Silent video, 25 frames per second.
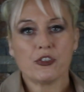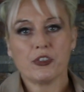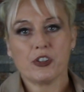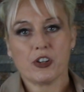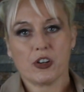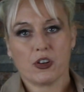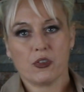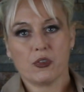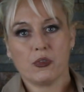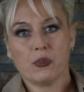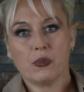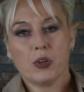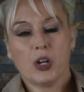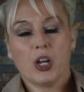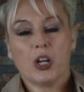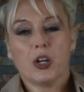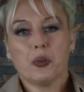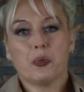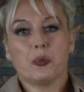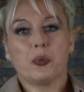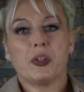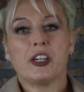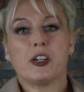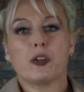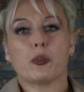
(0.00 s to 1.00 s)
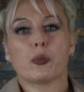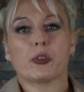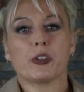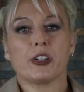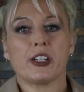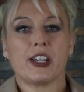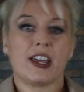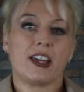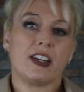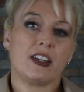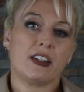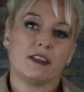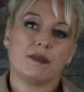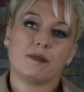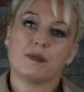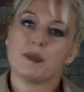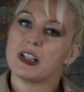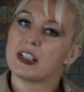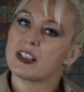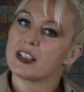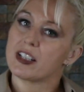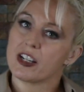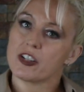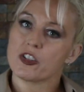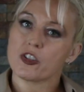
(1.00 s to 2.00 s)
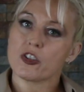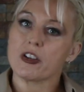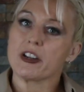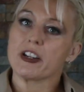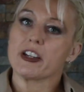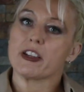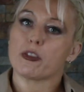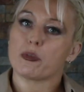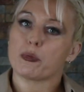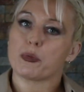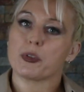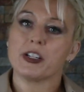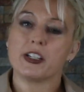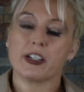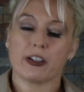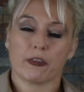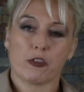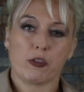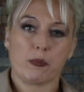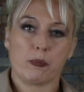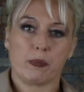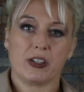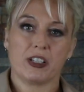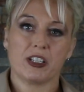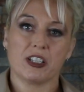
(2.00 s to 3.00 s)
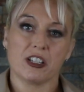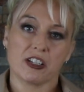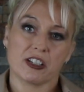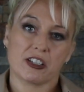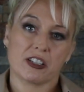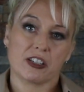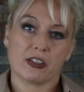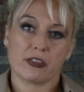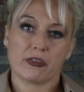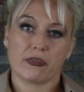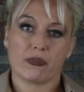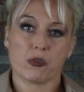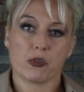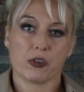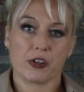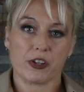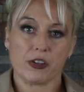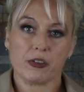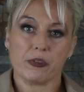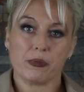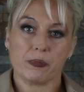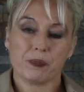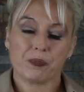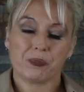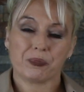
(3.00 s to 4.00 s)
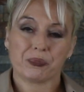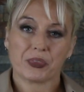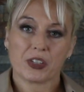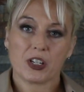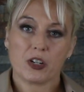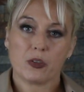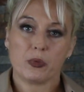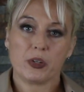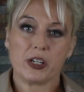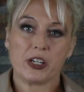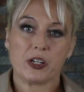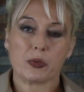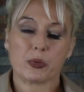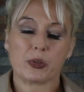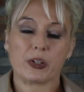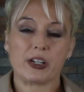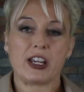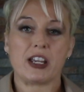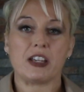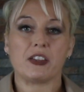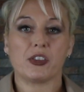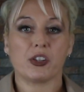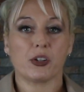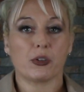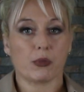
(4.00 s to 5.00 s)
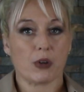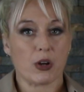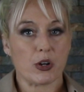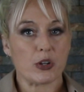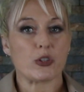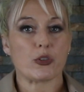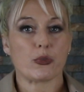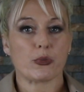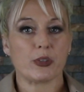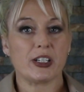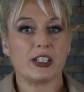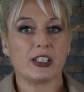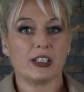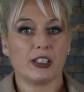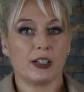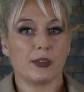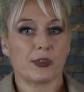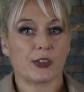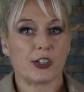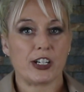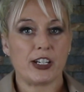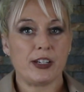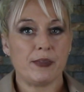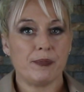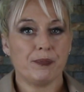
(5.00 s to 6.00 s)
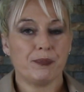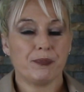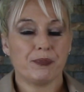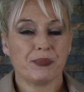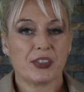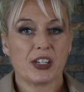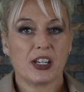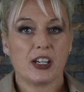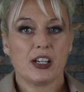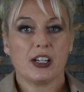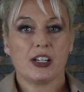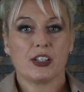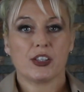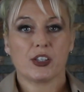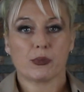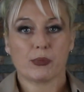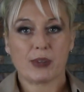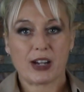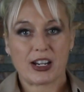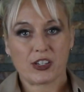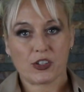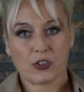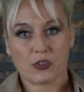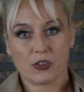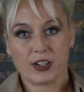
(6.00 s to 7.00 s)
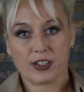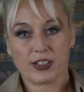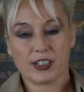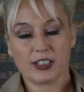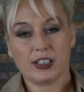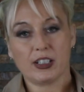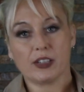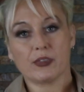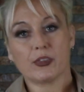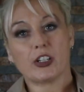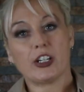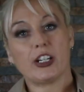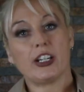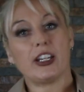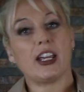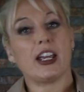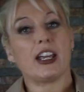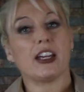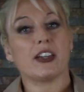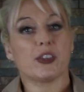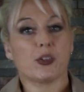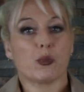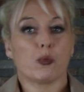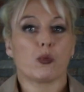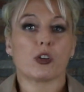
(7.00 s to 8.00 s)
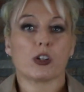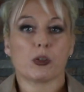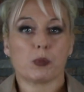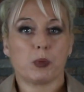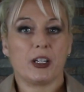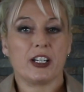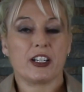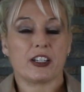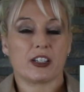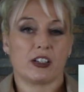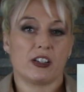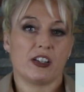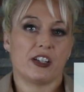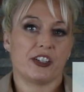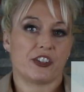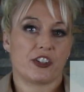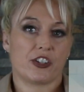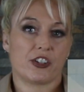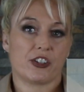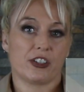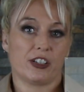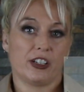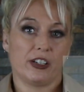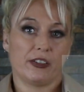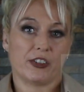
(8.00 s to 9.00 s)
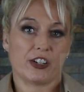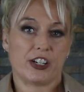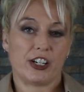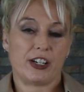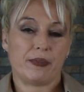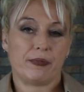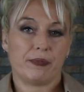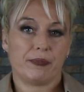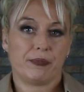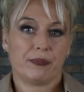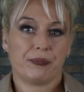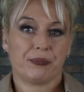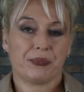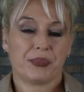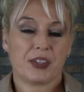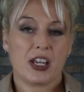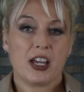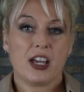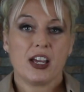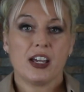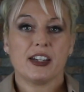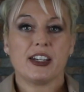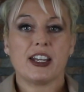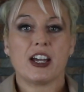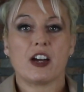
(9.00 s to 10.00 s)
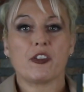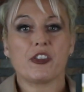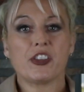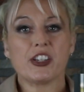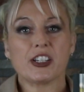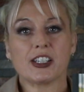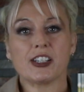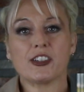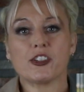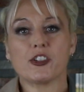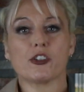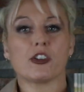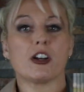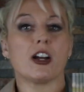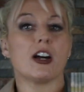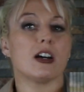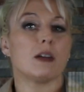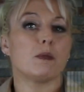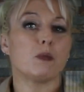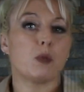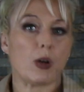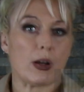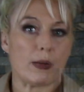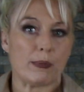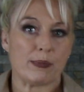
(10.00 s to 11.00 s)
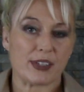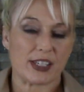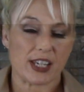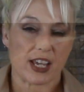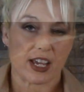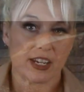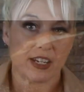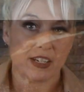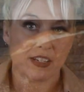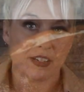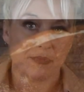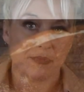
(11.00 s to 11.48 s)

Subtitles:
know, we create essentially 3 different businesses for you. We create the grocery delivery, the restaurant delivery, and the workplace lunch delivery. Now this is your hub website,